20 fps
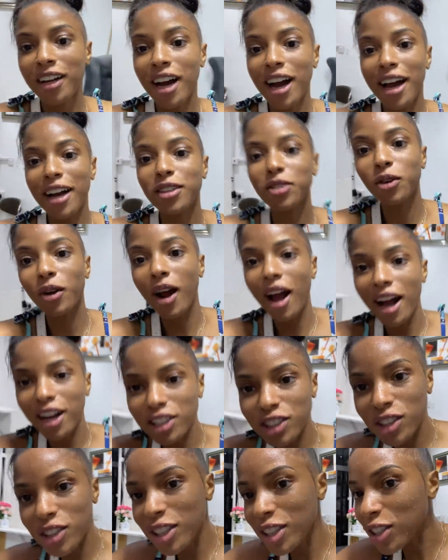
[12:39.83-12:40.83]
Guys, we're
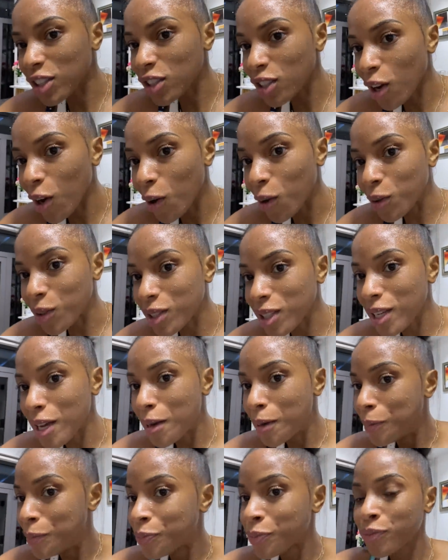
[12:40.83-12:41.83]
actually soaked.
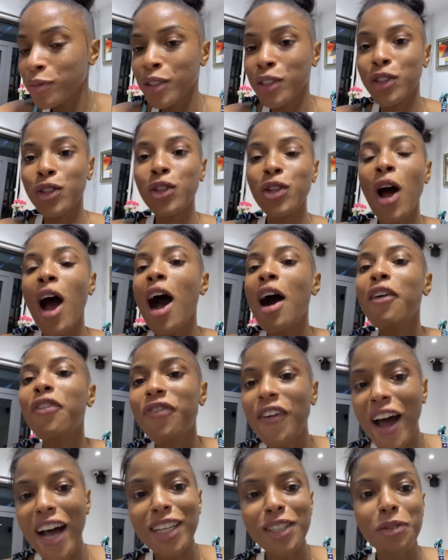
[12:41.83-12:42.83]
No, do you know how
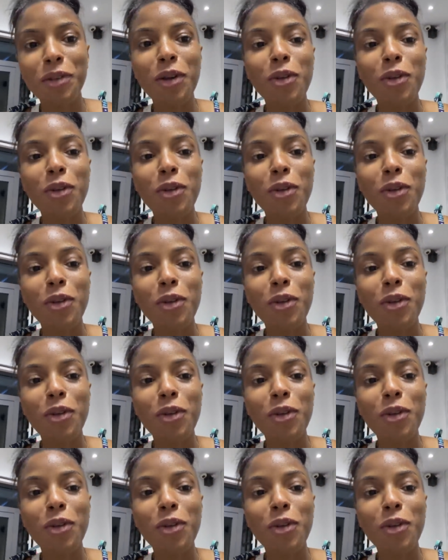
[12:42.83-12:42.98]
fast we